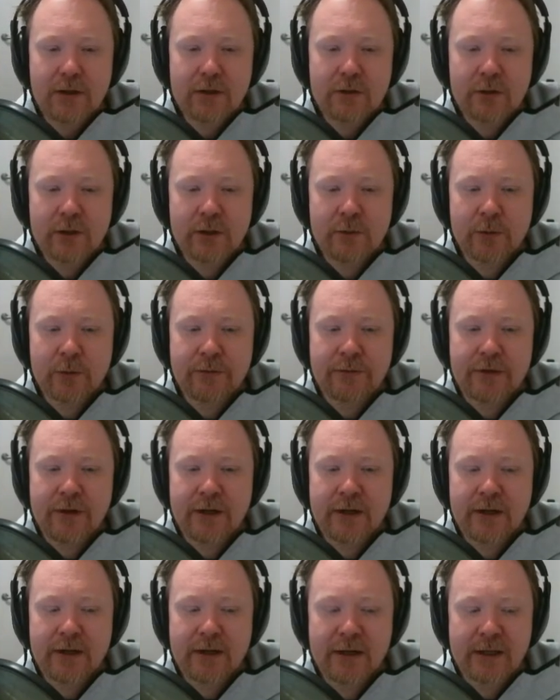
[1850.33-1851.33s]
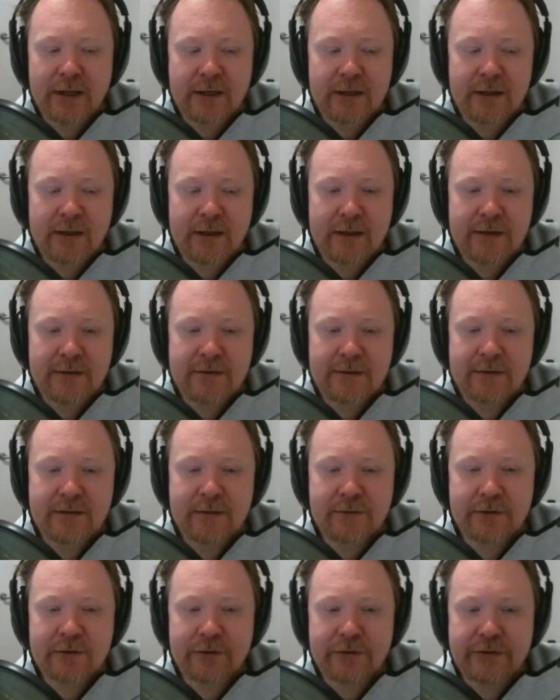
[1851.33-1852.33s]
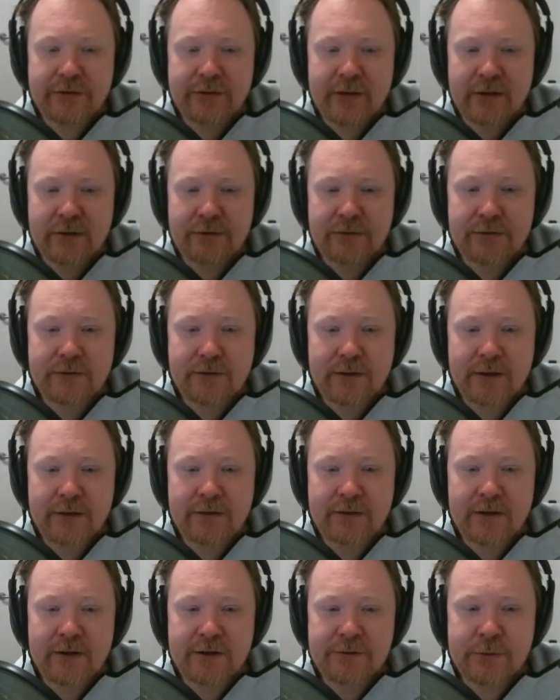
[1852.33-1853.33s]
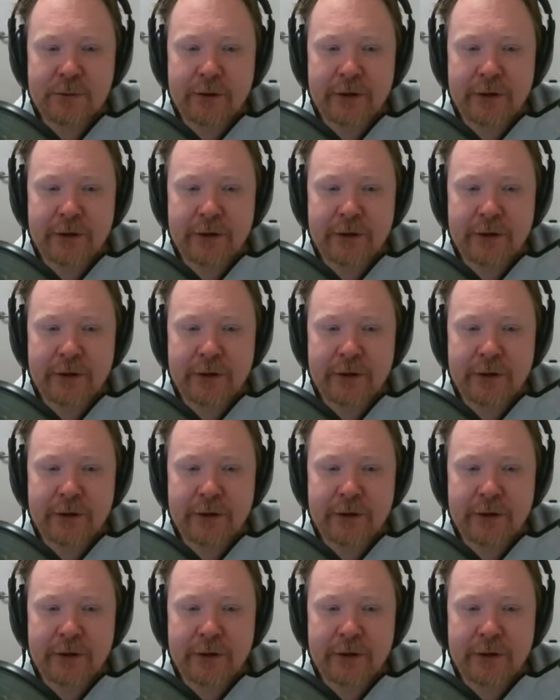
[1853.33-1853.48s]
Cooking with Fire. Again, this is difficult stuff. These guys are